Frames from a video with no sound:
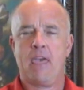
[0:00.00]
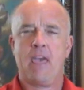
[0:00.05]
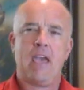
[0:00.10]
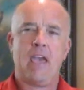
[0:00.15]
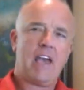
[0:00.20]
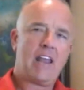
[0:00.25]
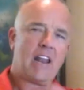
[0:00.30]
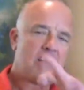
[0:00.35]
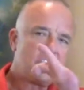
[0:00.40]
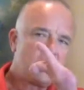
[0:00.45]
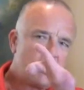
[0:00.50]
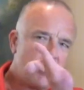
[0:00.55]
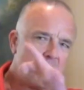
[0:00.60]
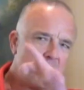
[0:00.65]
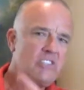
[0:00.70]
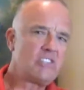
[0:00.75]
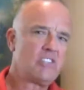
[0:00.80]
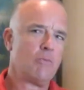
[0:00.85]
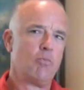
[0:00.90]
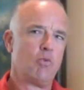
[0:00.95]
And I saw
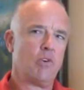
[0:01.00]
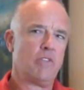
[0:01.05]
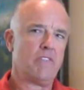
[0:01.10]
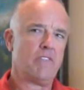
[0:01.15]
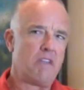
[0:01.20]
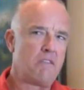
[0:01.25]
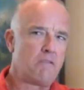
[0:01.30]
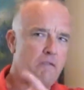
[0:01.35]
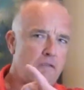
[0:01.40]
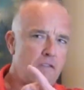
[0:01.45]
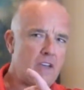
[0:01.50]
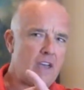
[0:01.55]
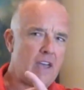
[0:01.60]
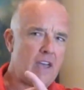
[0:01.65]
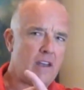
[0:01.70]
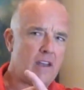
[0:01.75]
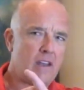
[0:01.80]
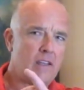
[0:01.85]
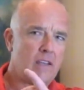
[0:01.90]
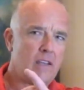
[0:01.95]
someone that
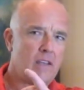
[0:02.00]
fit